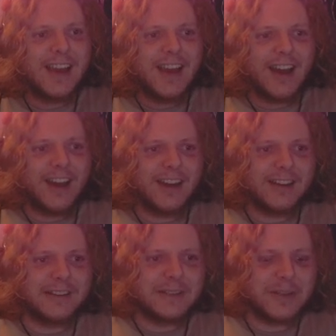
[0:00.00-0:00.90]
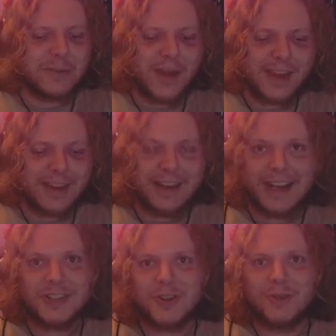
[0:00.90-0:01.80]
to make an
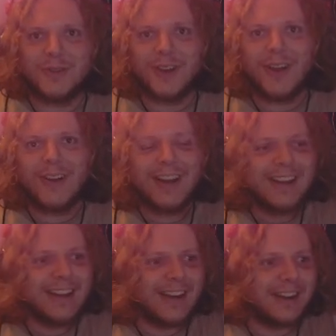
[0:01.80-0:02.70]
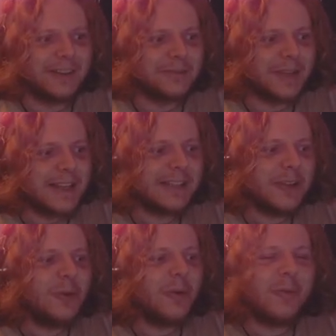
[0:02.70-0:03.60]
Astro video. It's a
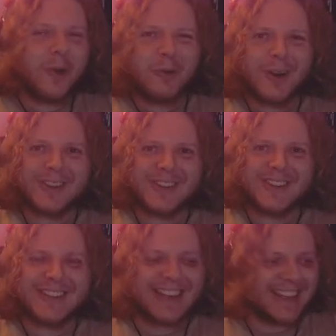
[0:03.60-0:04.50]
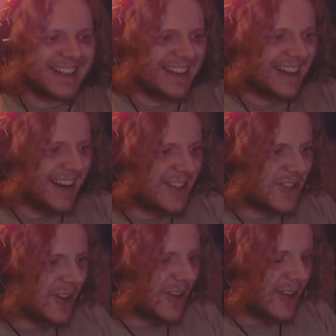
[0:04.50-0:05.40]
little bit more work than you think, isn't it? I
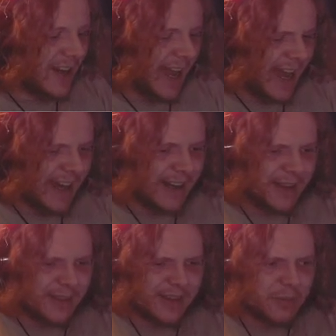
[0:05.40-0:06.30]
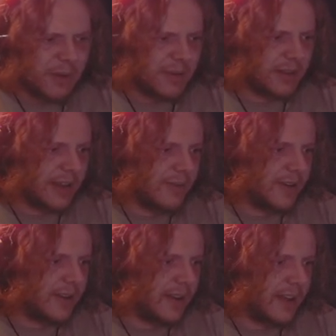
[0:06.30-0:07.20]
started at, I think, maybe
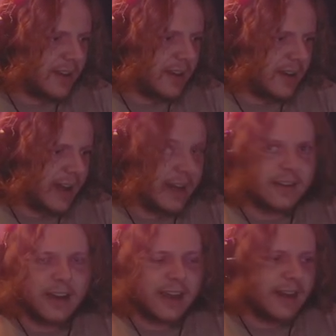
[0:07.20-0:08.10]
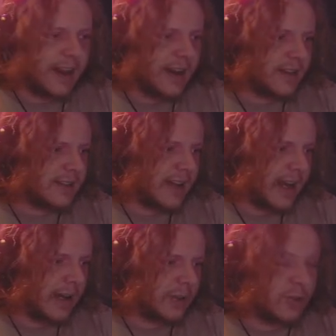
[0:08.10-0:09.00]
11 at night, and it's
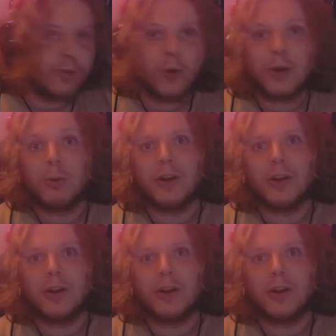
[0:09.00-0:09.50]
now 2:41 in